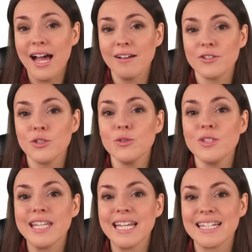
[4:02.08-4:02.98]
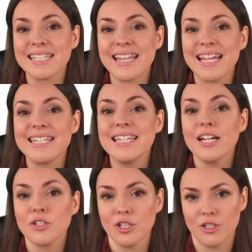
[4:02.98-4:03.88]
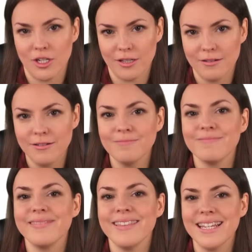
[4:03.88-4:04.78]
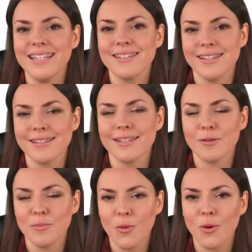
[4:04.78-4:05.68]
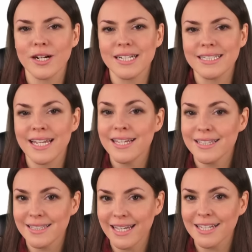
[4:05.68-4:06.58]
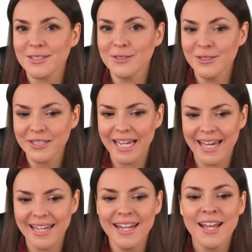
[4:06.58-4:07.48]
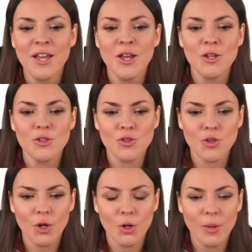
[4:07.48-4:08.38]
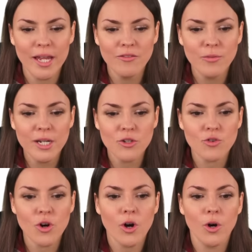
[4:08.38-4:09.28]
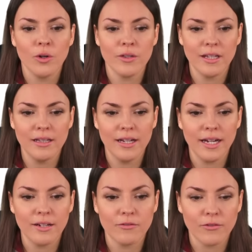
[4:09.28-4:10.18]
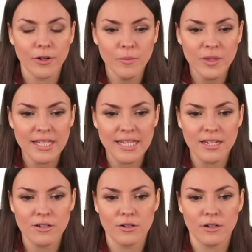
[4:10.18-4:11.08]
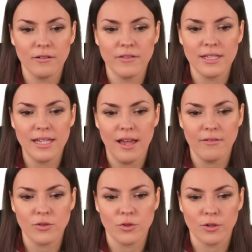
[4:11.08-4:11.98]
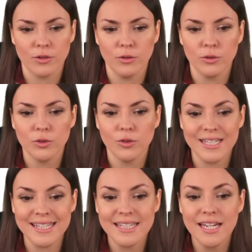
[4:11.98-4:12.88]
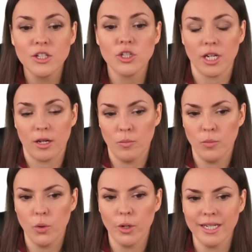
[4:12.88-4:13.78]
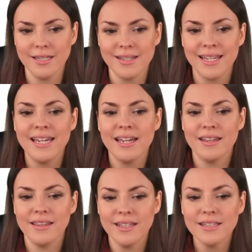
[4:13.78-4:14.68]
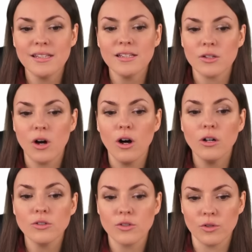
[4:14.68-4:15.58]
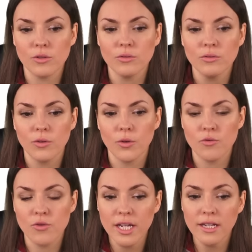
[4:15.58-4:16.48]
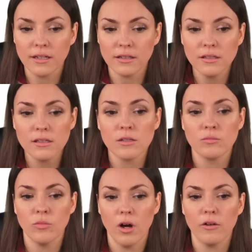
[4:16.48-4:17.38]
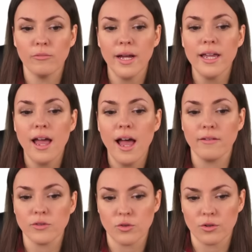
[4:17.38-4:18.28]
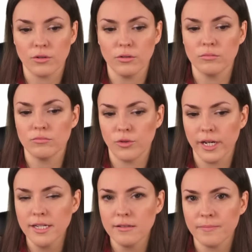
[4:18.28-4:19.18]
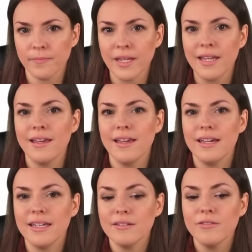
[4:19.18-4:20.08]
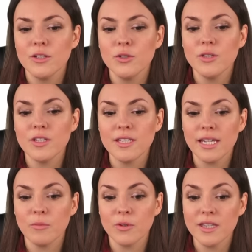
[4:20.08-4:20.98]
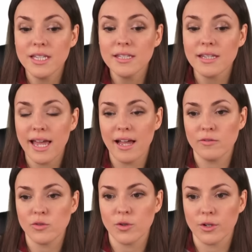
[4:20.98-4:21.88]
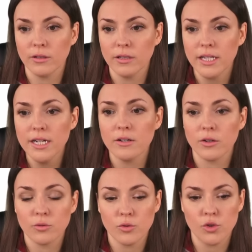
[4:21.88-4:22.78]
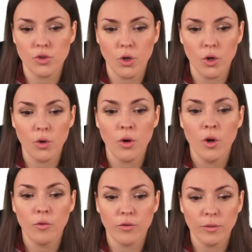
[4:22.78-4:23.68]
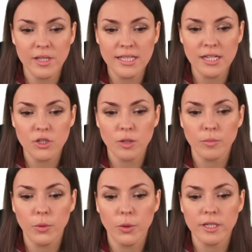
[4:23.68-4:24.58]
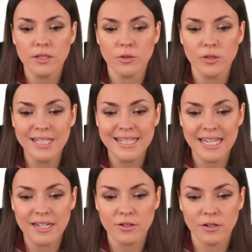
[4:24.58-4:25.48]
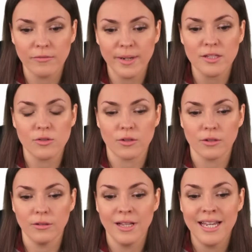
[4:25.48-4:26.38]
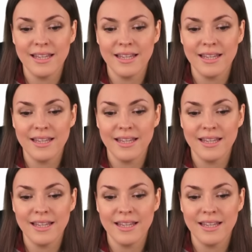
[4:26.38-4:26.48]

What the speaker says: have two things that touch each other, this is an important thing to look at. So if we draw the line from the center of this half circle to this touching point, this is also the radius of my half circle, right? And if I do the same with this half circle here, so from this touching point to the center of my circle,